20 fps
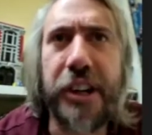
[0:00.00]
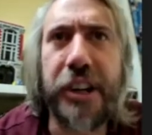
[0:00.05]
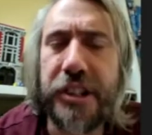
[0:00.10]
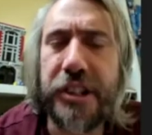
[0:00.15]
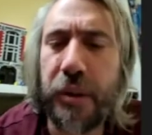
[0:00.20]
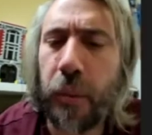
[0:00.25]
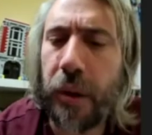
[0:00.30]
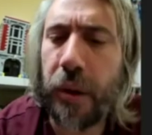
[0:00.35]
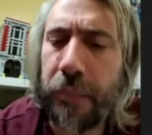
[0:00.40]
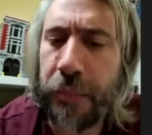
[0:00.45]

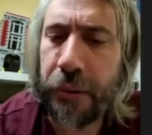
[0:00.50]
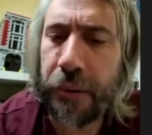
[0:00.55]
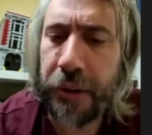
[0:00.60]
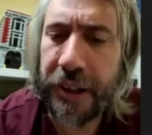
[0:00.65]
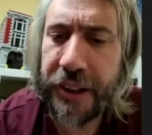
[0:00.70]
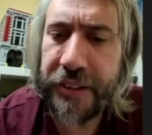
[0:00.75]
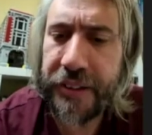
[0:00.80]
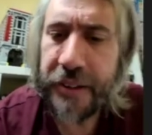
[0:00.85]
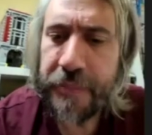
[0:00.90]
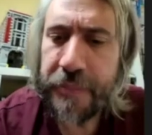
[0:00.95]
at one
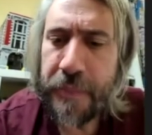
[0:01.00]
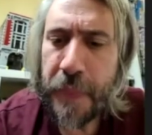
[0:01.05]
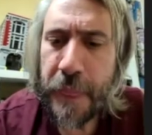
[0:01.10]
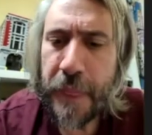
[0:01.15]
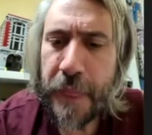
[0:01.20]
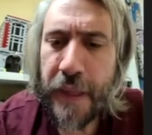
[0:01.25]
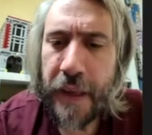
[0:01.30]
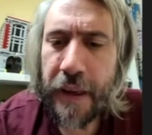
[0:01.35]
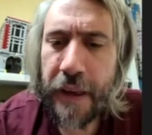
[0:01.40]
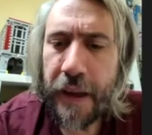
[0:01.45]
point
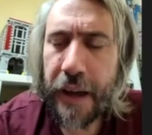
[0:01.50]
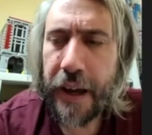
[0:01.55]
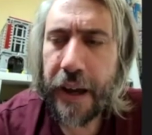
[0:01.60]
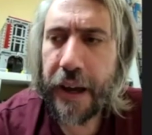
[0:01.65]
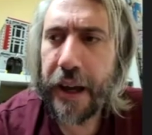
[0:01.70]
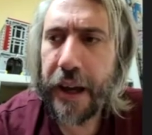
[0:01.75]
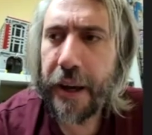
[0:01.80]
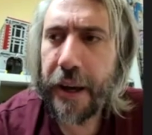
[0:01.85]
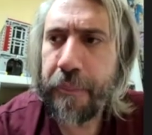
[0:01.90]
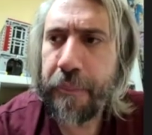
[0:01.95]

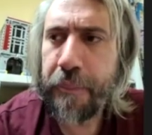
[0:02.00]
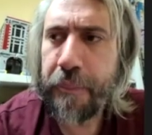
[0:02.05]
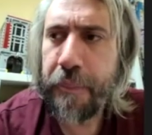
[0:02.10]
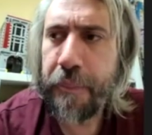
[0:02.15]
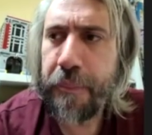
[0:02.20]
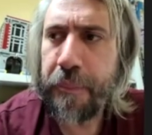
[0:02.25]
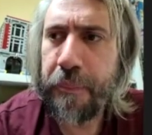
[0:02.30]
um,